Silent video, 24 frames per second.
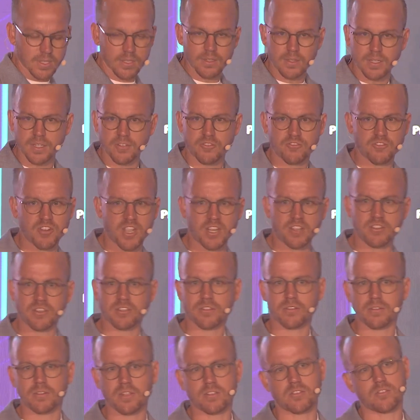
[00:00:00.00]
This
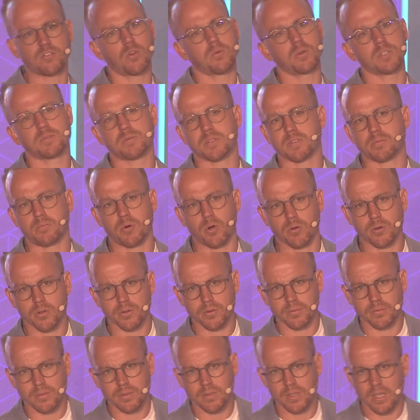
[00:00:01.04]
changes. This is always bespoke.
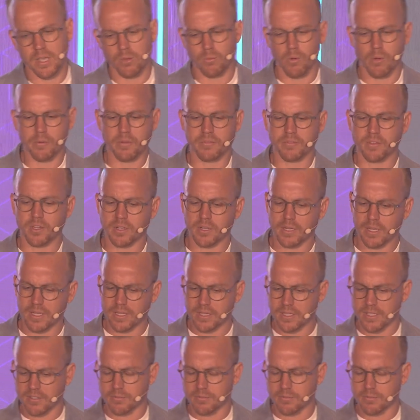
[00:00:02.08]
And what we've done in this